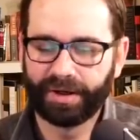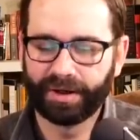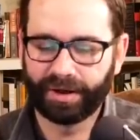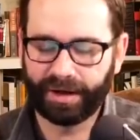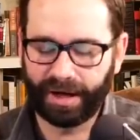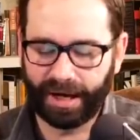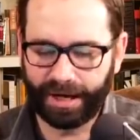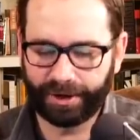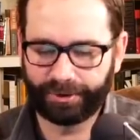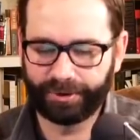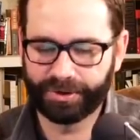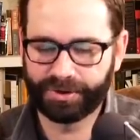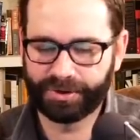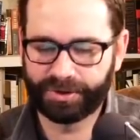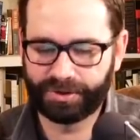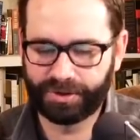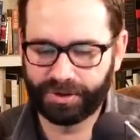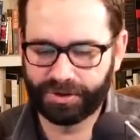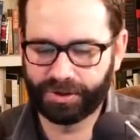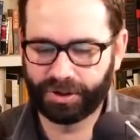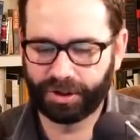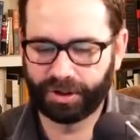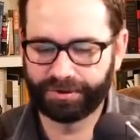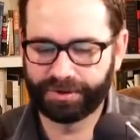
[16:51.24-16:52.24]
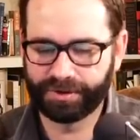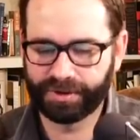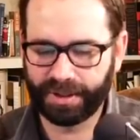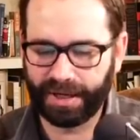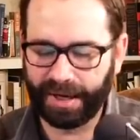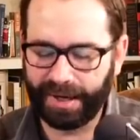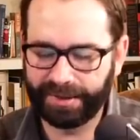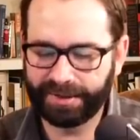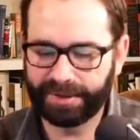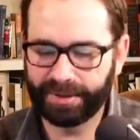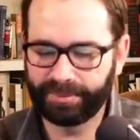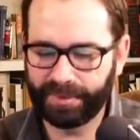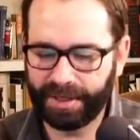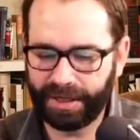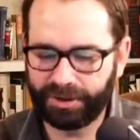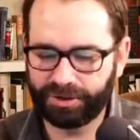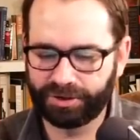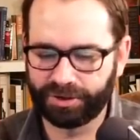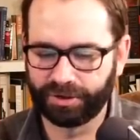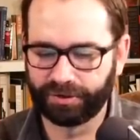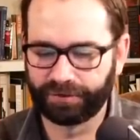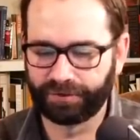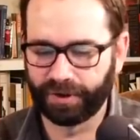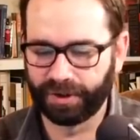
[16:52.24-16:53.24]
Congress deserves
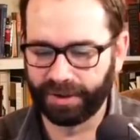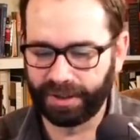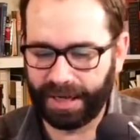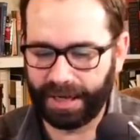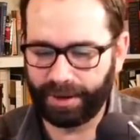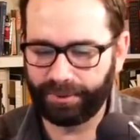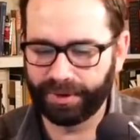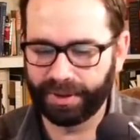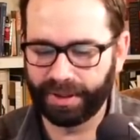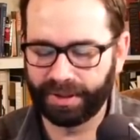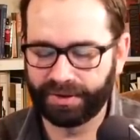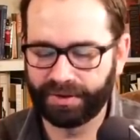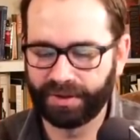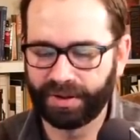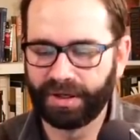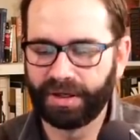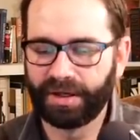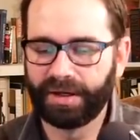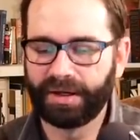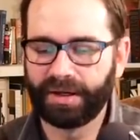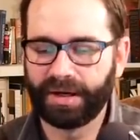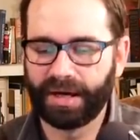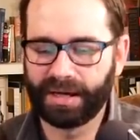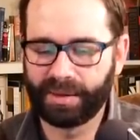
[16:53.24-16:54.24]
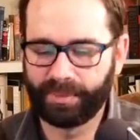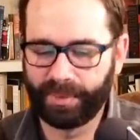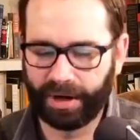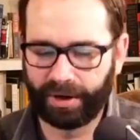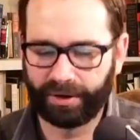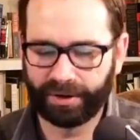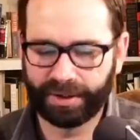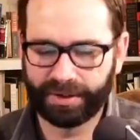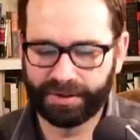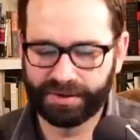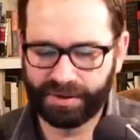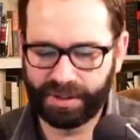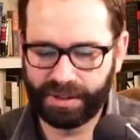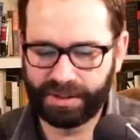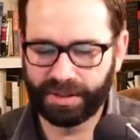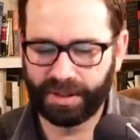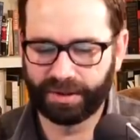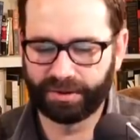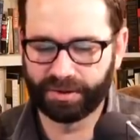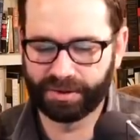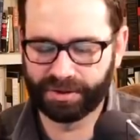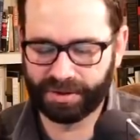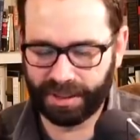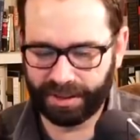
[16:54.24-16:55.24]
condemnation for allowing it, and Americans need to
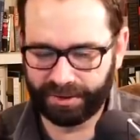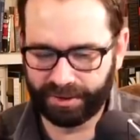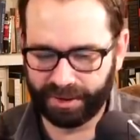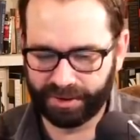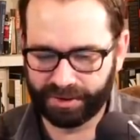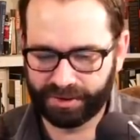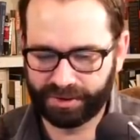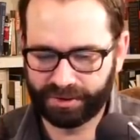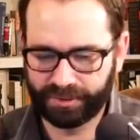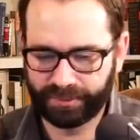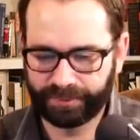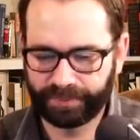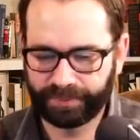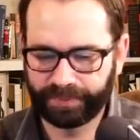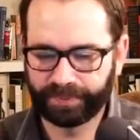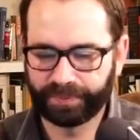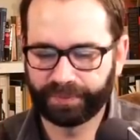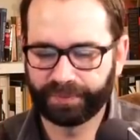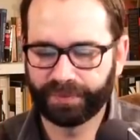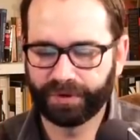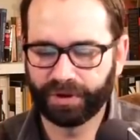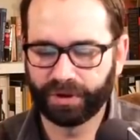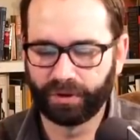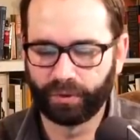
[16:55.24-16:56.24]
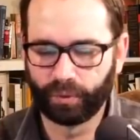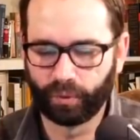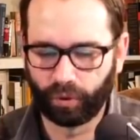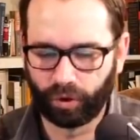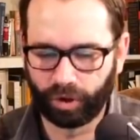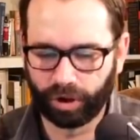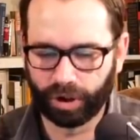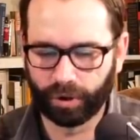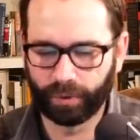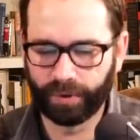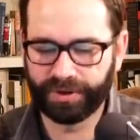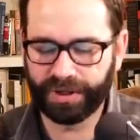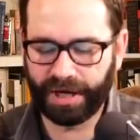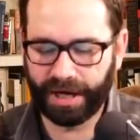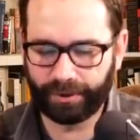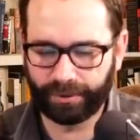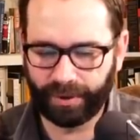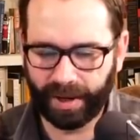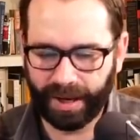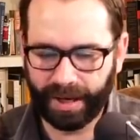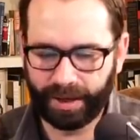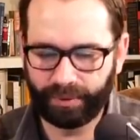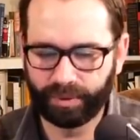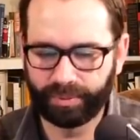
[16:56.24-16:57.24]
understand this. War with
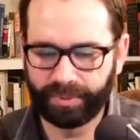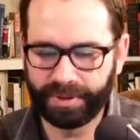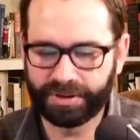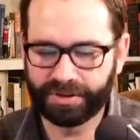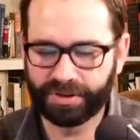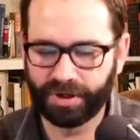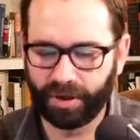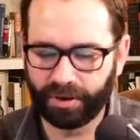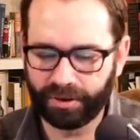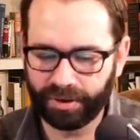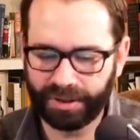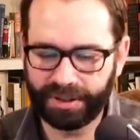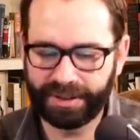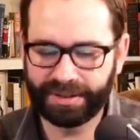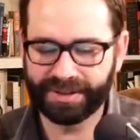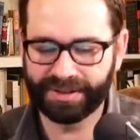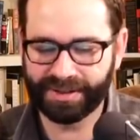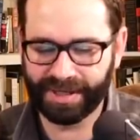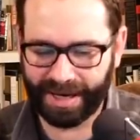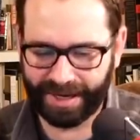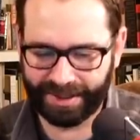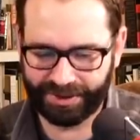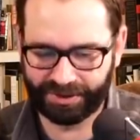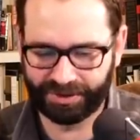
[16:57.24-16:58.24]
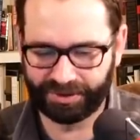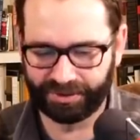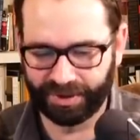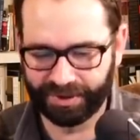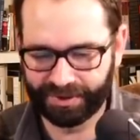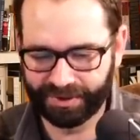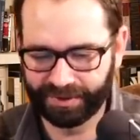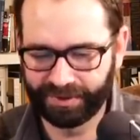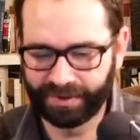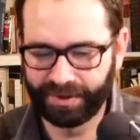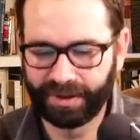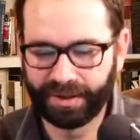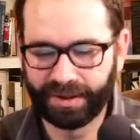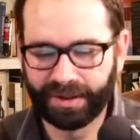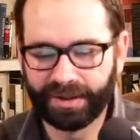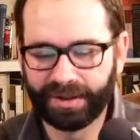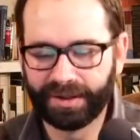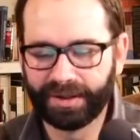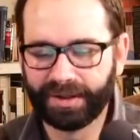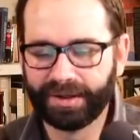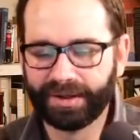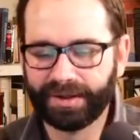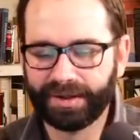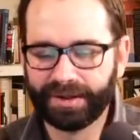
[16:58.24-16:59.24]
Iran would be totally disastrous.
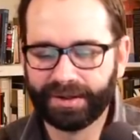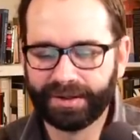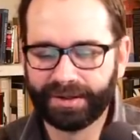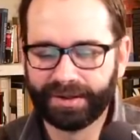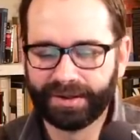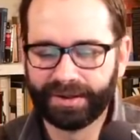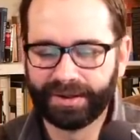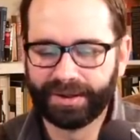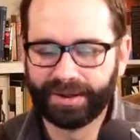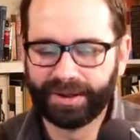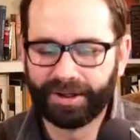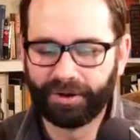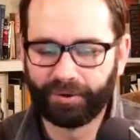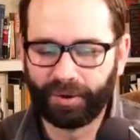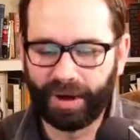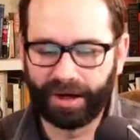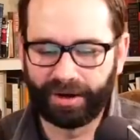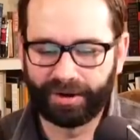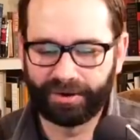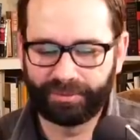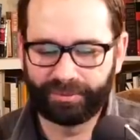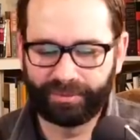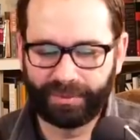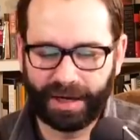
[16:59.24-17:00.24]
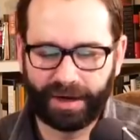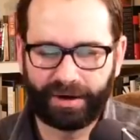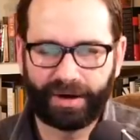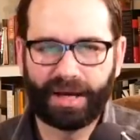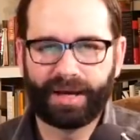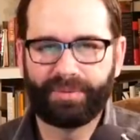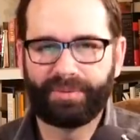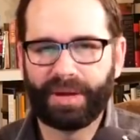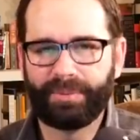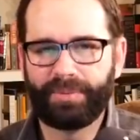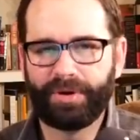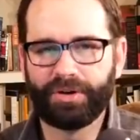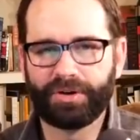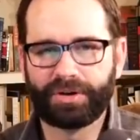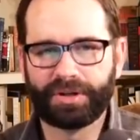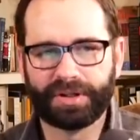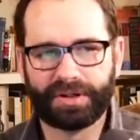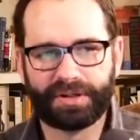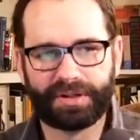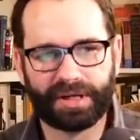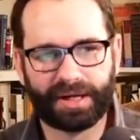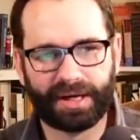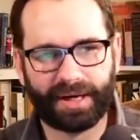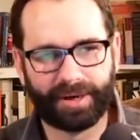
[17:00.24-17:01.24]
Well, Marianne, maybe you
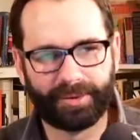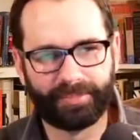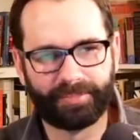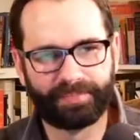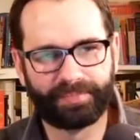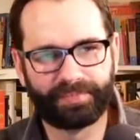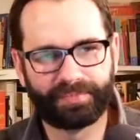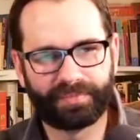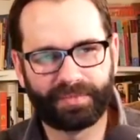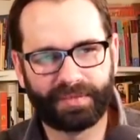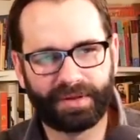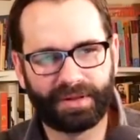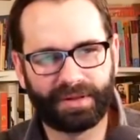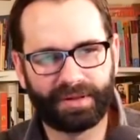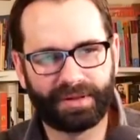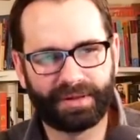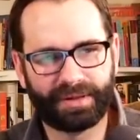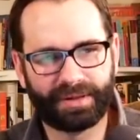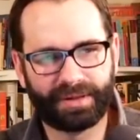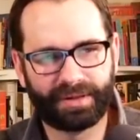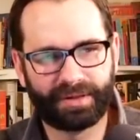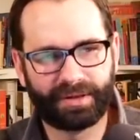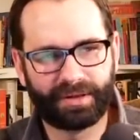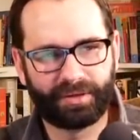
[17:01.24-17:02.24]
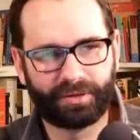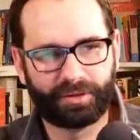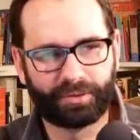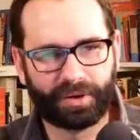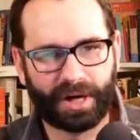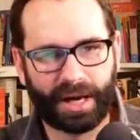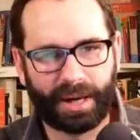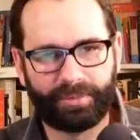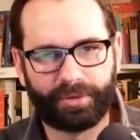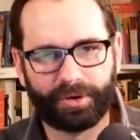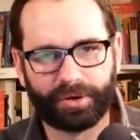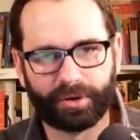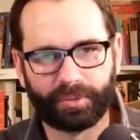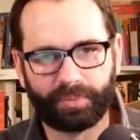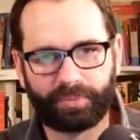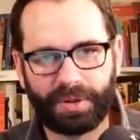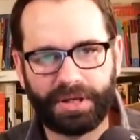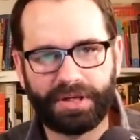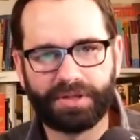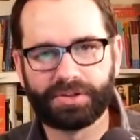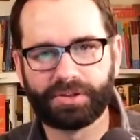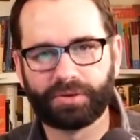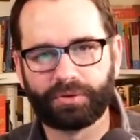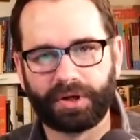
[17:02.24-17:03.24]
could um, grab your
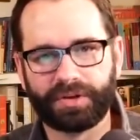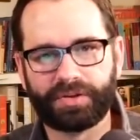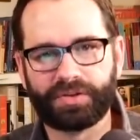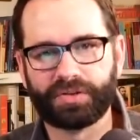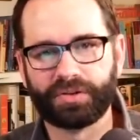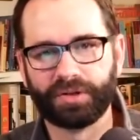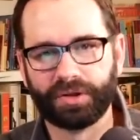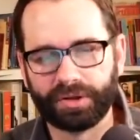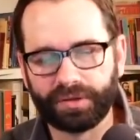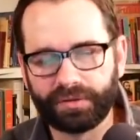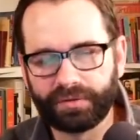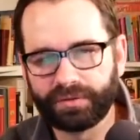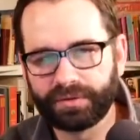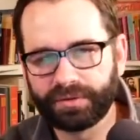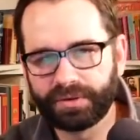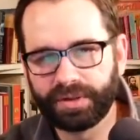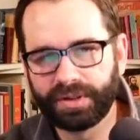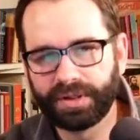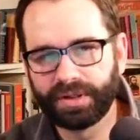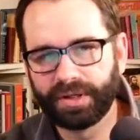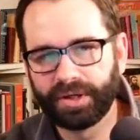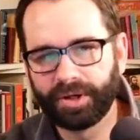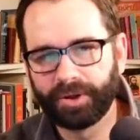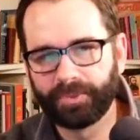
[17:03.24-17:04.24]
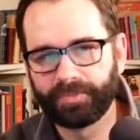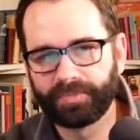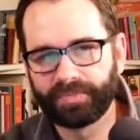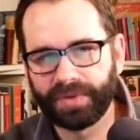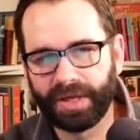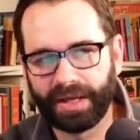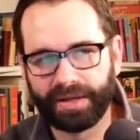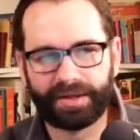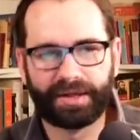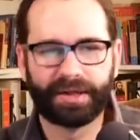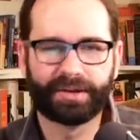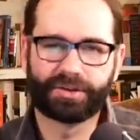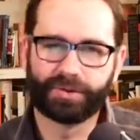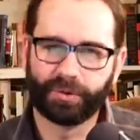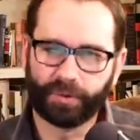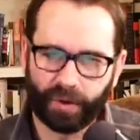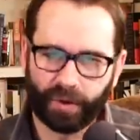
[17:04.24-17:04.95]
peace crystal and get to